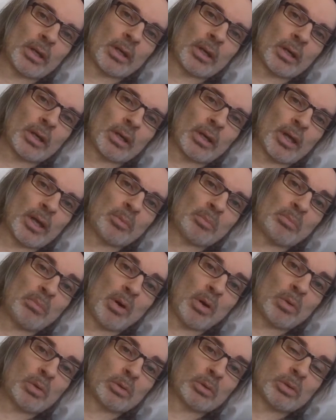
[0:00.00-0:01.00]
had
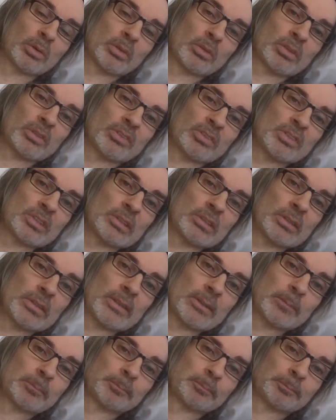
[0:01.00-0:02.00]
mold on the
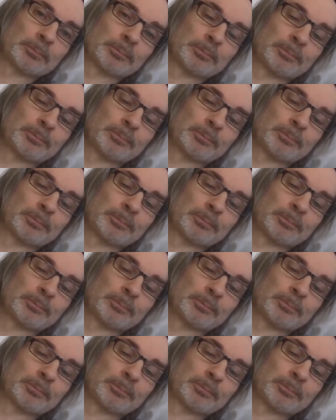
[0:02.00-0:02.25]
ceiling.